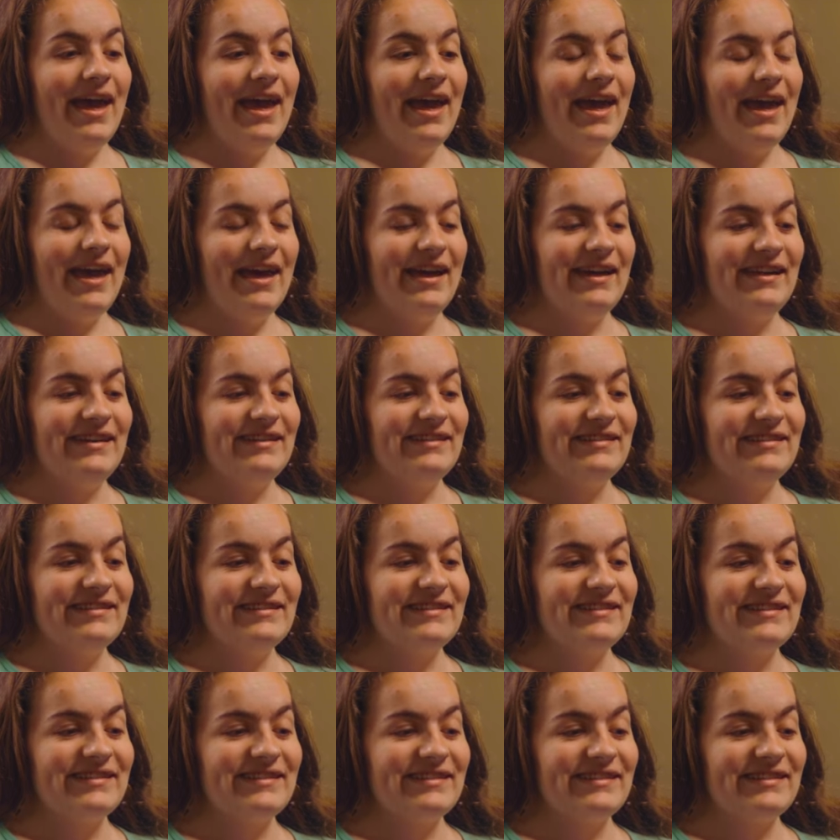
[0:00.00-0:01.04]

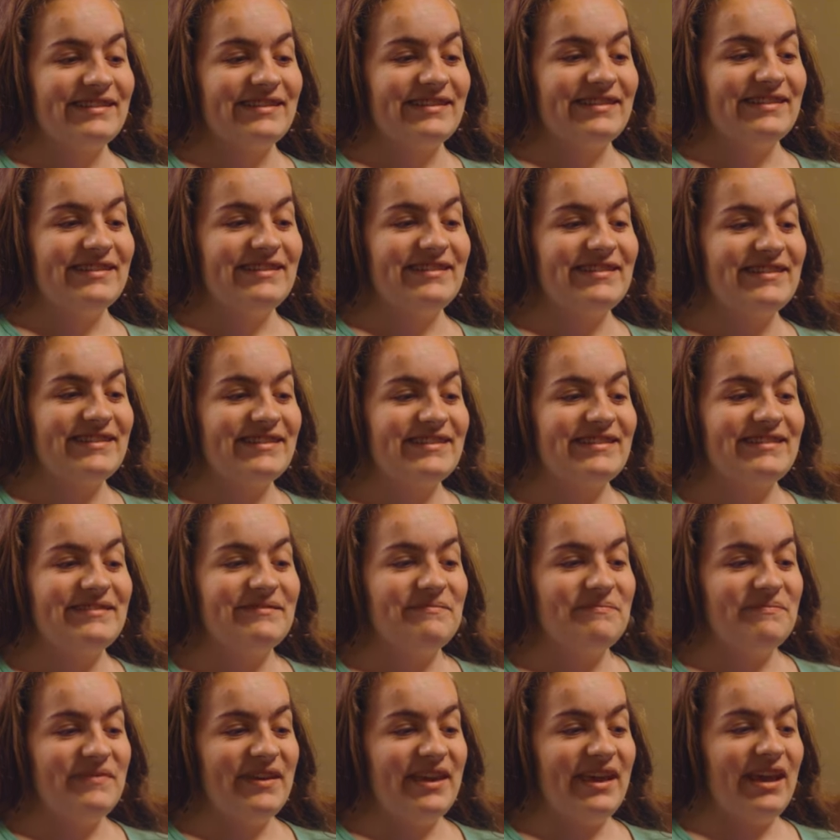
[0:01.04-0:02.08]
And just
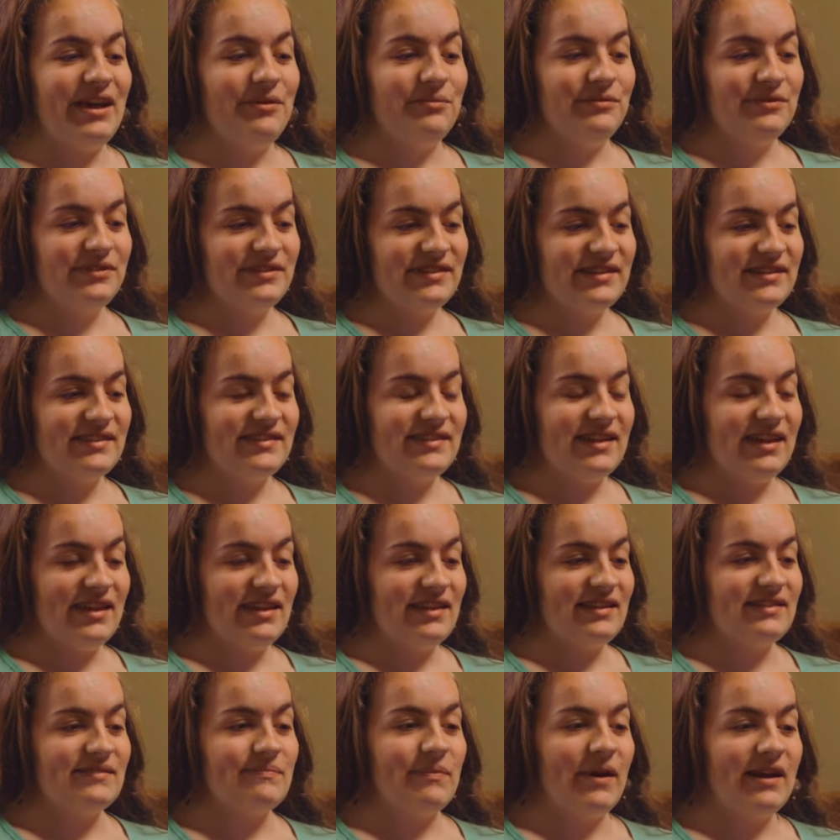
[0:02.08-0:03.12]
being able to sit
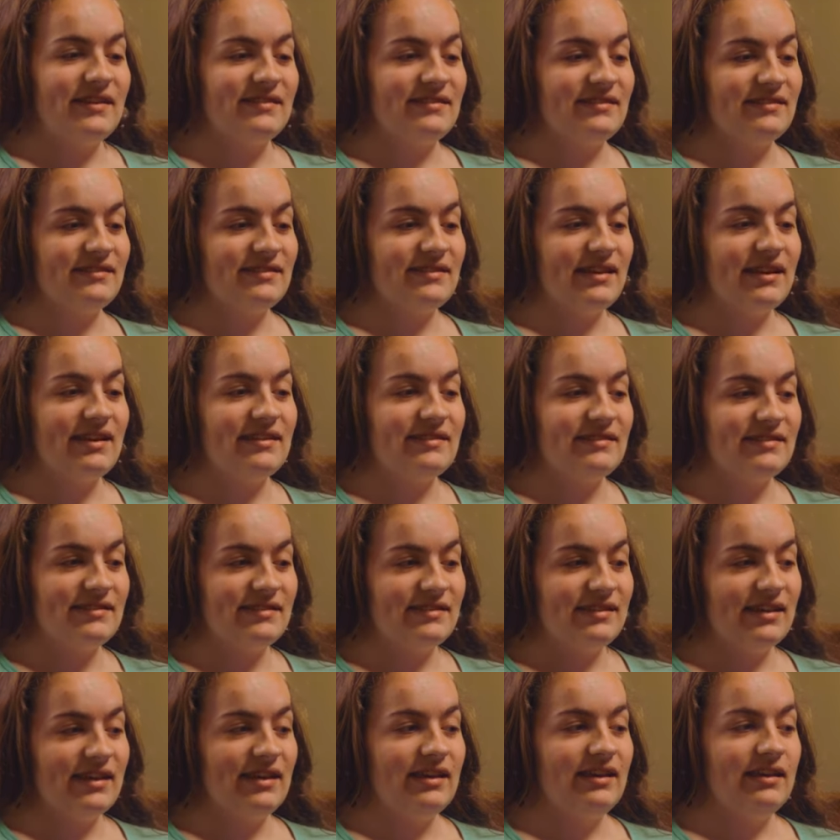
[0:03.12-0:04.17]
in His presence and
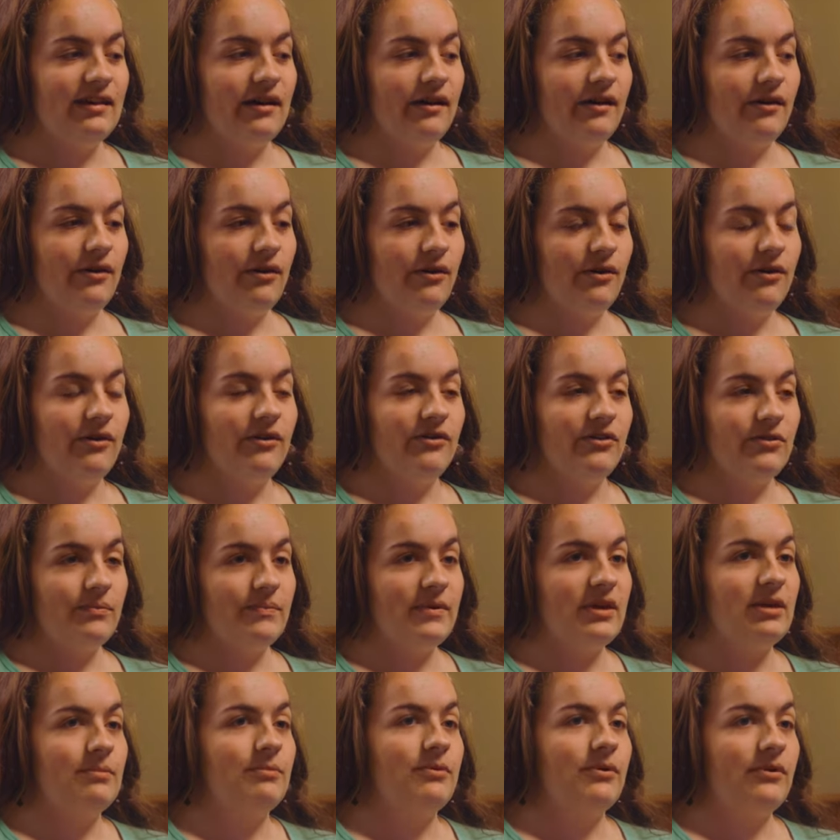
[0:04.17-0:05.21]
see all the
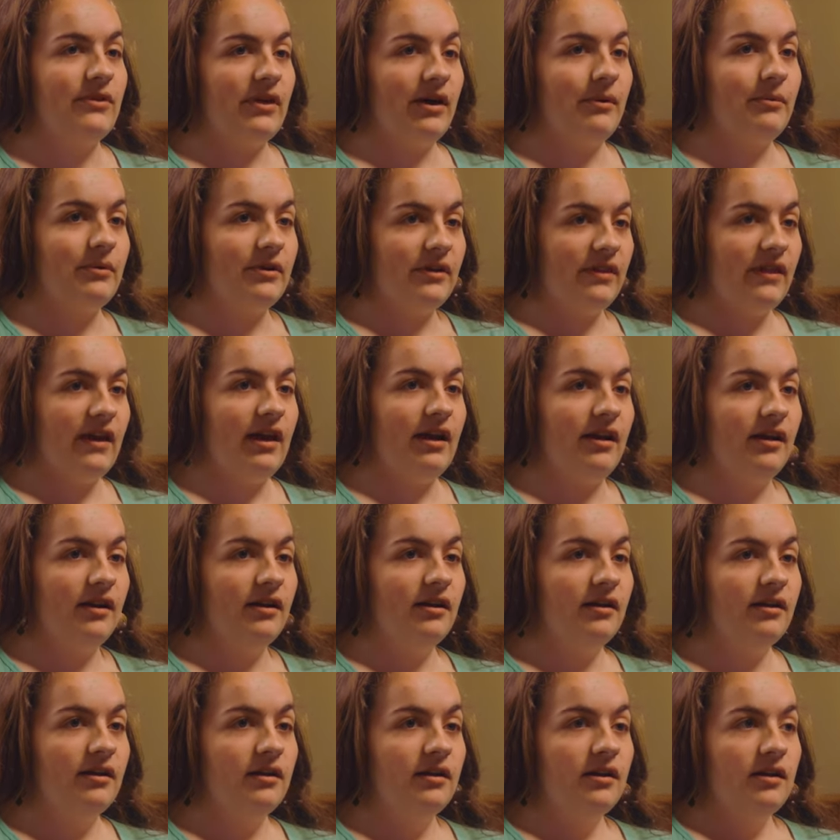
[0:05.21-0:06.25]
people that were
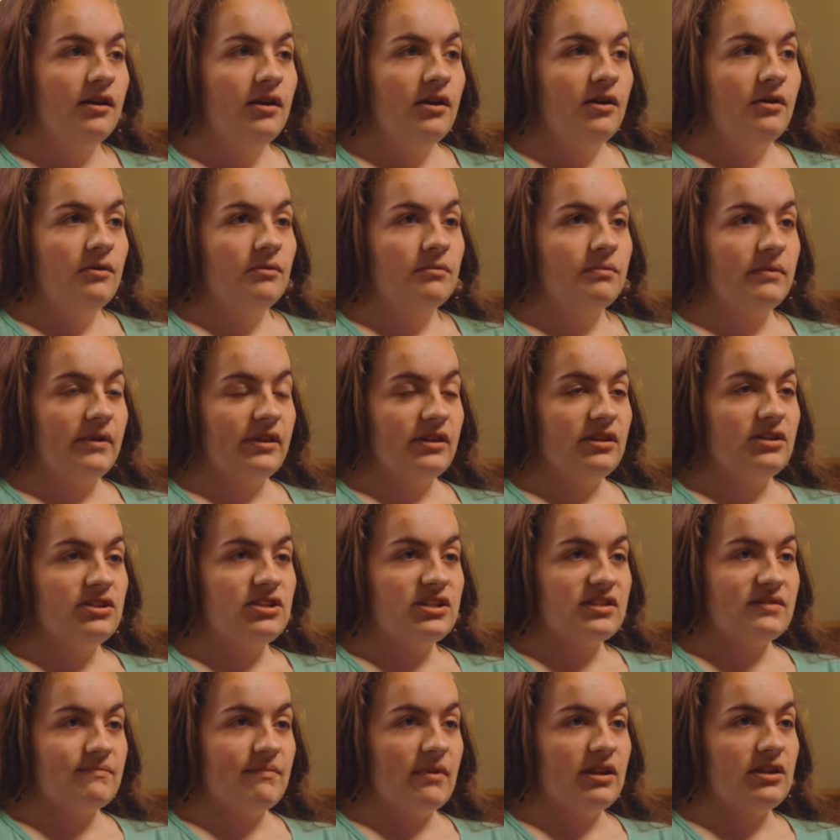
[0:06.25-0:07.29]
there really
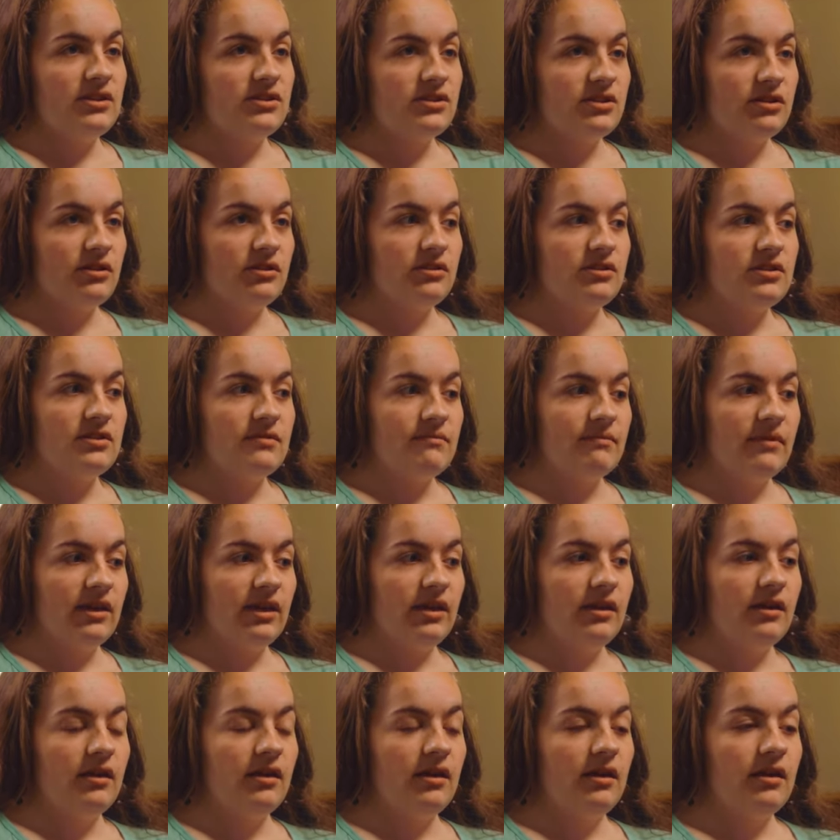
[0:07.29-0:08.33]
just ministered to
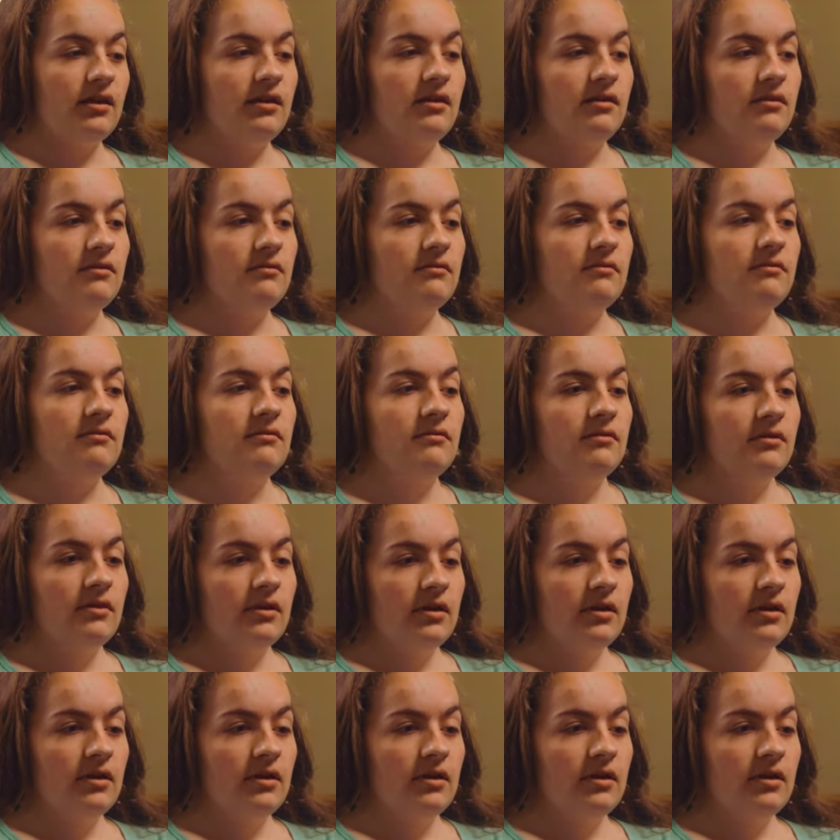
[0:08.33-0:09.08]
me in